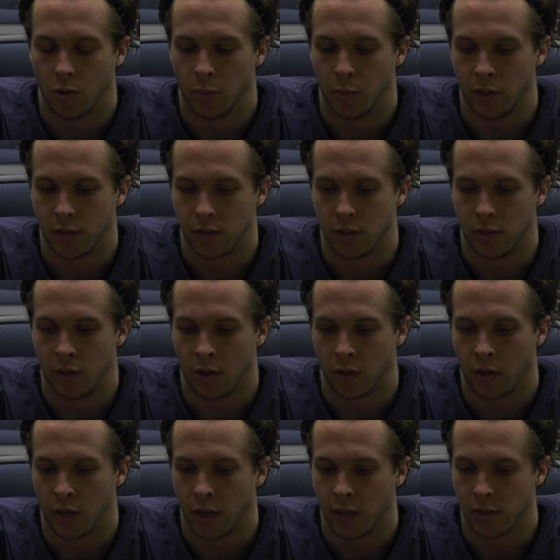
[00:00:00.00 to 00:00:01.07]
little bit to the
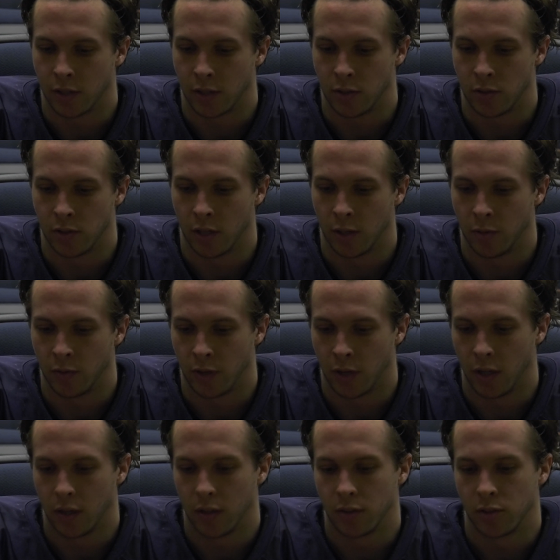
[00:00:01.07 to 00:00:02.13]
younger guys. Like you said, we've
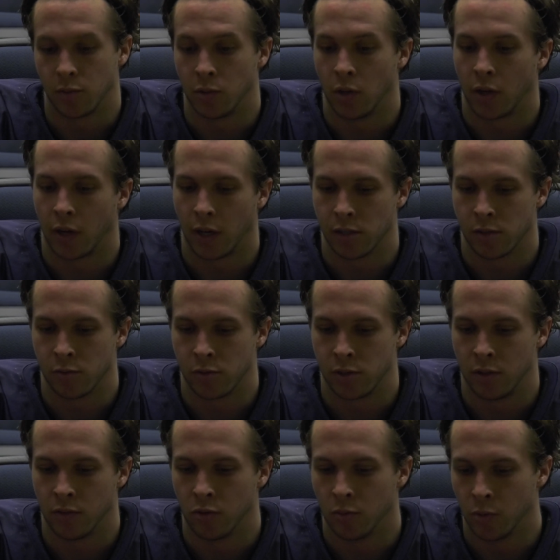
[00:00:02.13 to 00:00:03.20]
got some young guys in the
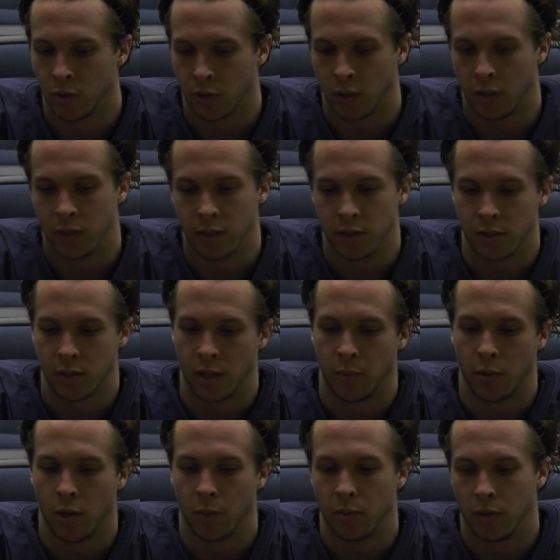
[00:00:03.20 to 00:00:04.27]
receiver room who are going to need to
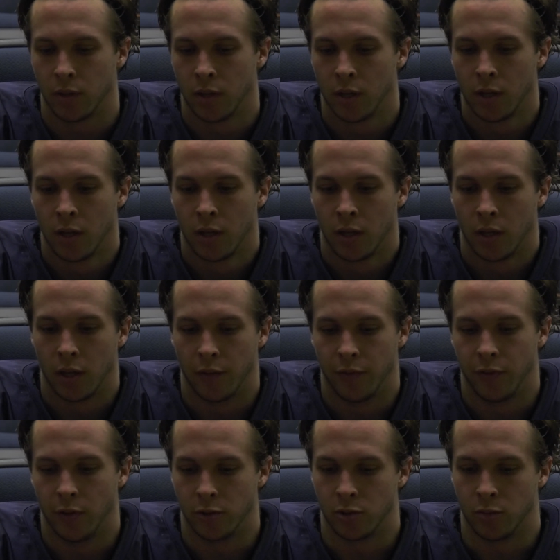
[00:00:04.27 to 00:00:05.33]
step up and and
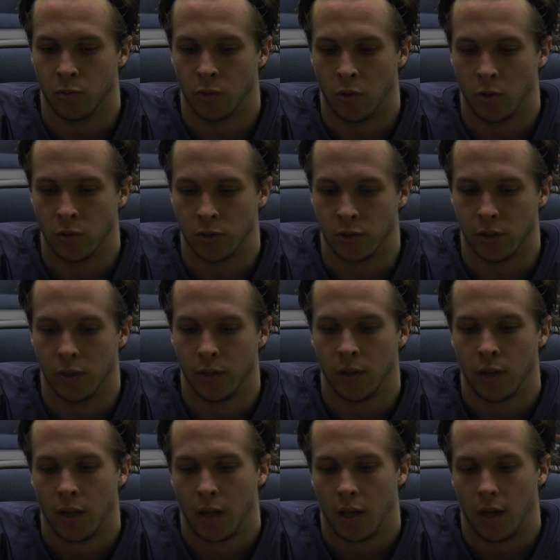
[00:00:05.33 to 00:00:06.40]
fill some roles. And
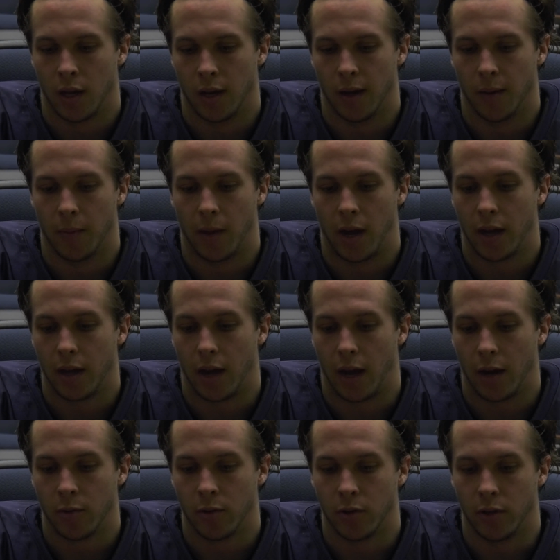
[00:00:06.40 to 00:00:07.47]
um, I
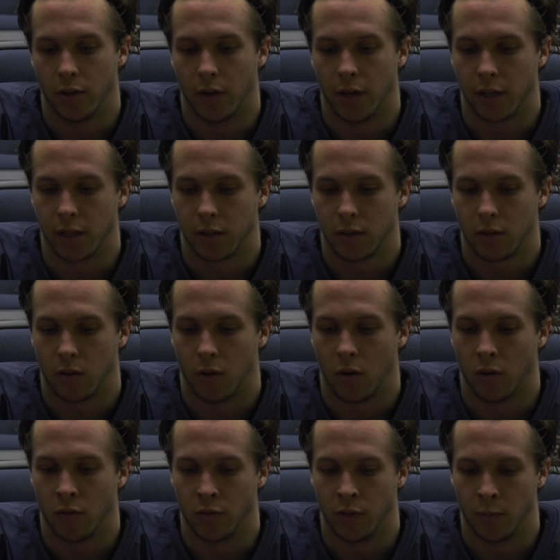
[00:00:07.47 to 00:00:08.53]
I really like
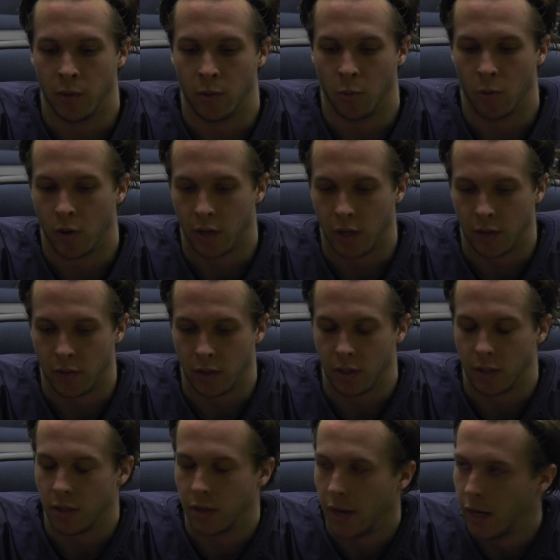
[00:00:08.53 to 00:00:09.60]
all of them. Their work ethic
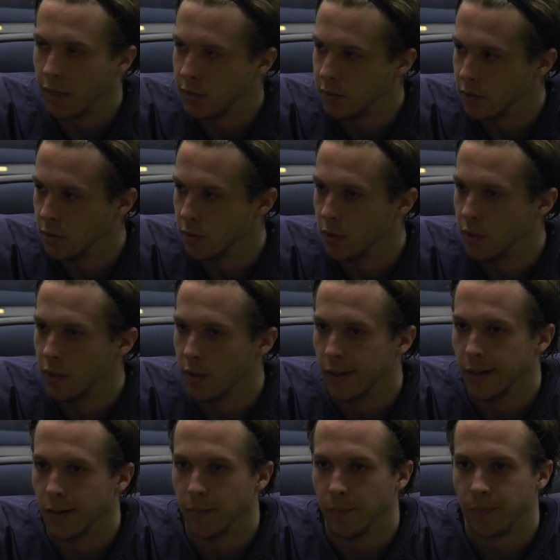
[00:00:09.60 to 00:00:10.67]
and their attitude.
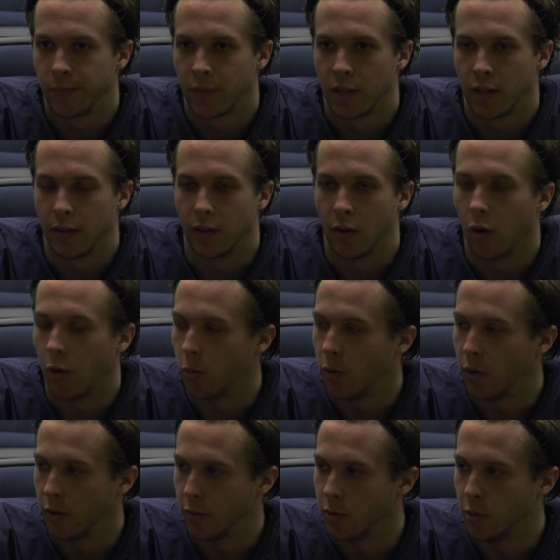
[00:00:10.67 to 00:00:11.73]
Um, they all
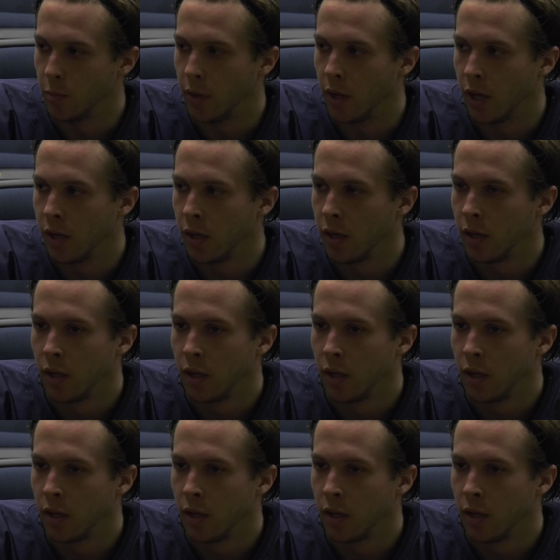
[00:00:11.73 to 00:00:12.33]
want it real bad,